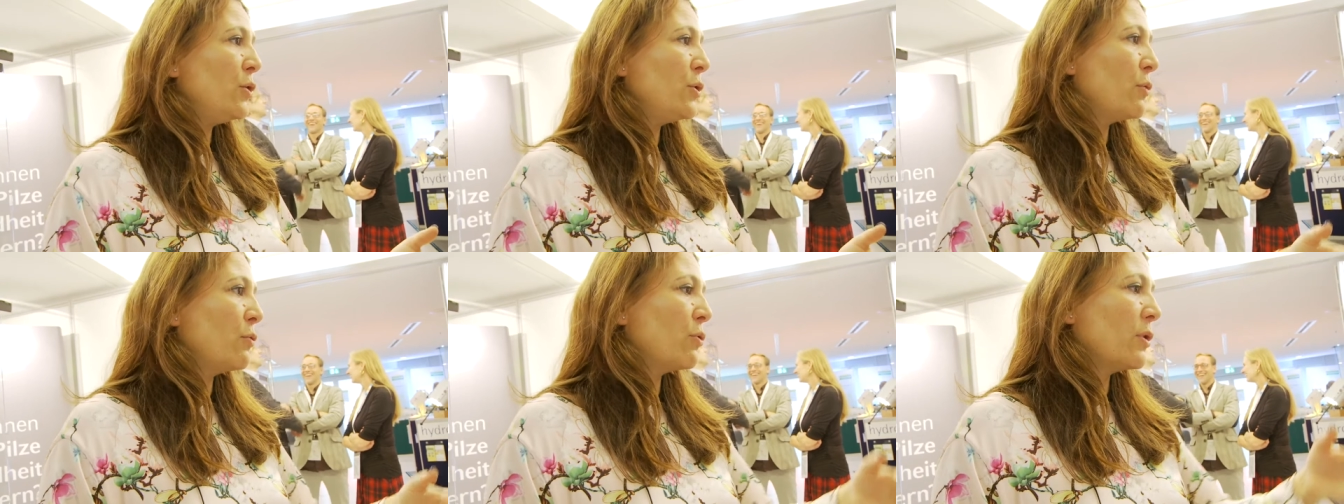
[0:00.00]

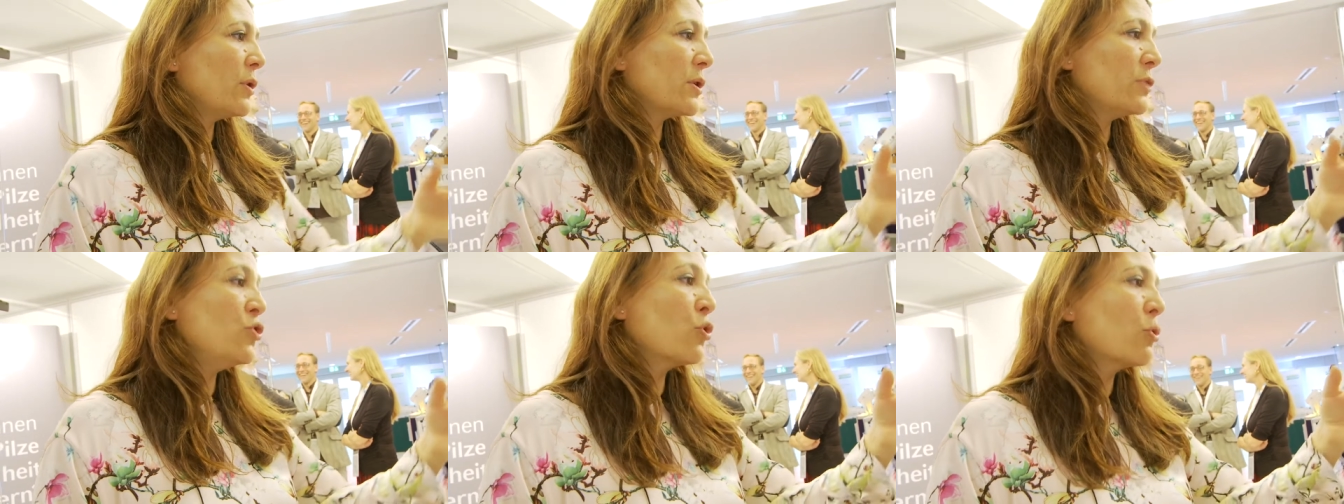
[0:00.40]
you know,
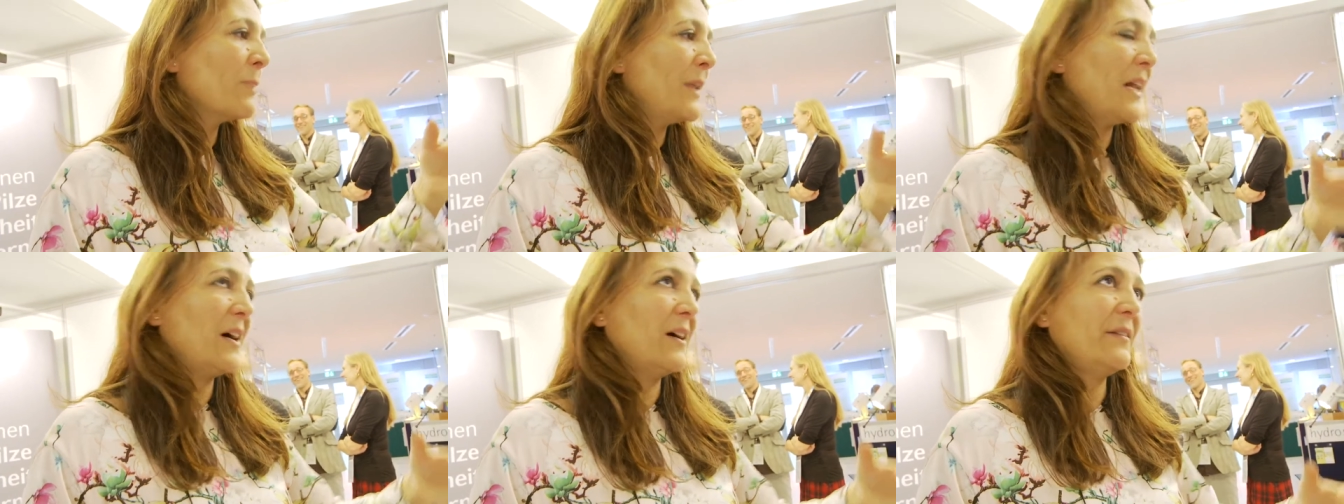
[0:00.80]

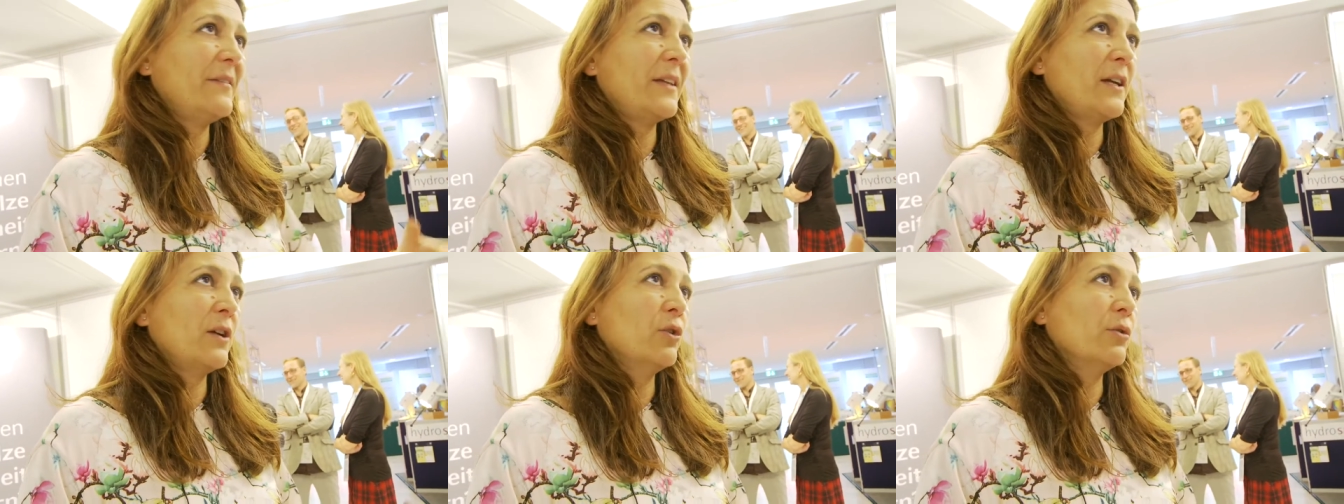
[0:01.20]

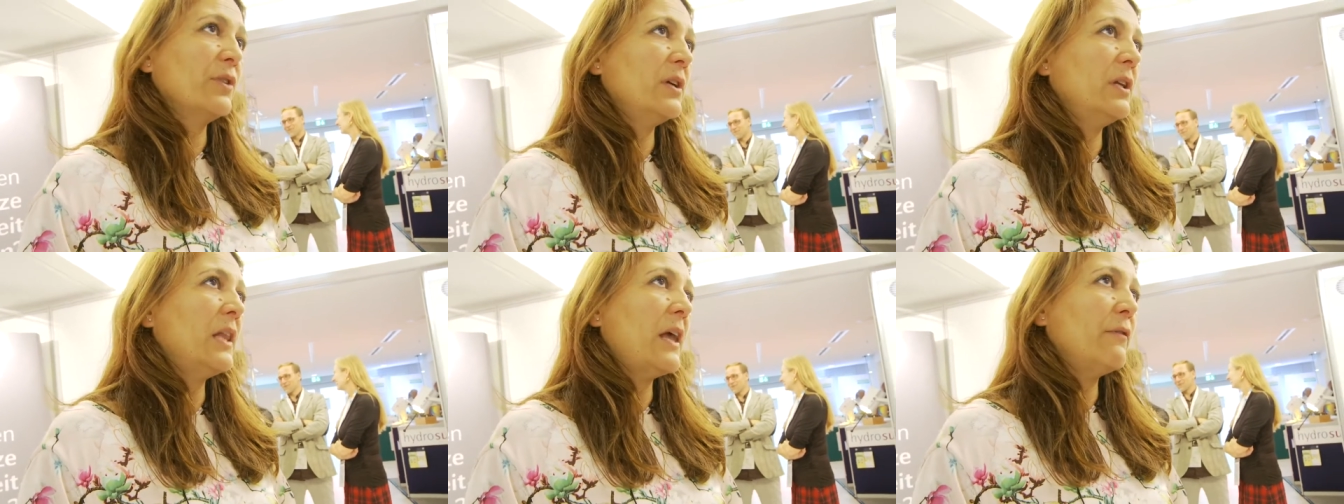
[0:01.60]
normalizing
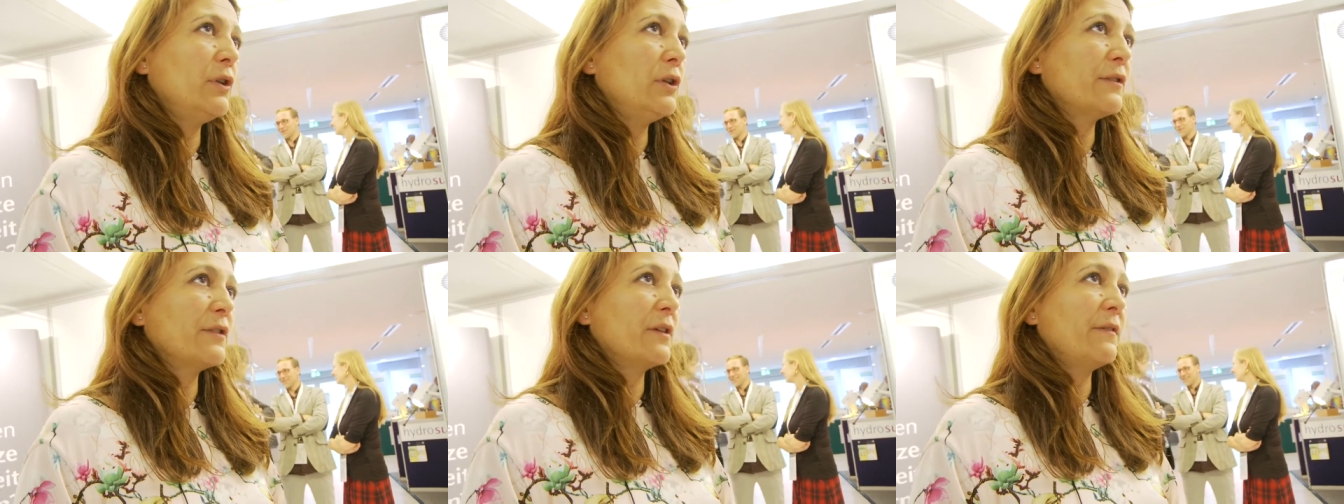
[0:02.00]
the
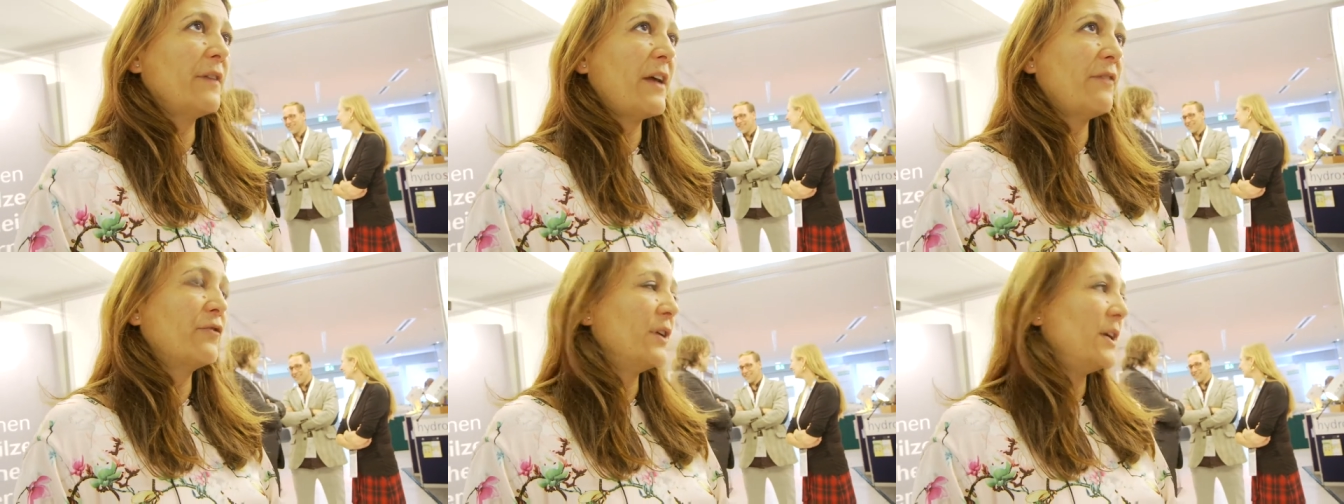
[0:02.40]
levels of
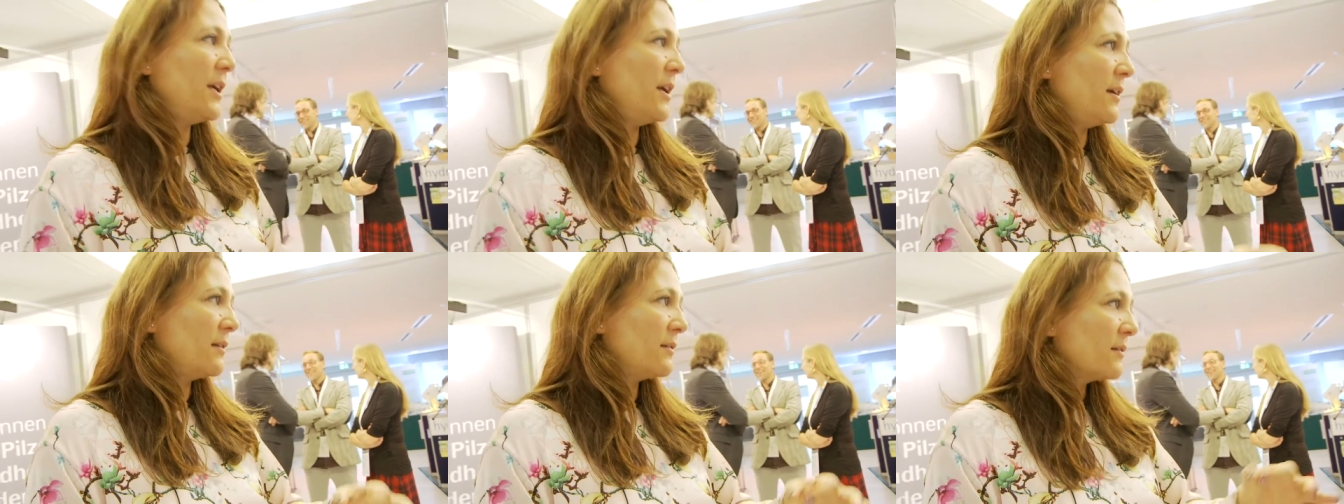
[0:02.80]

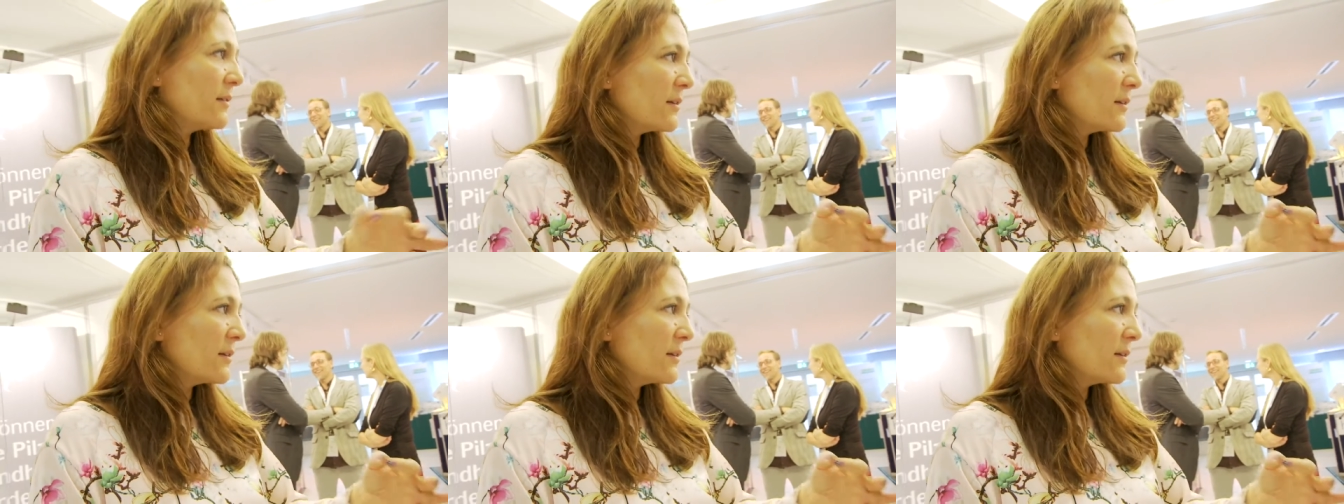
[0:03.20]
every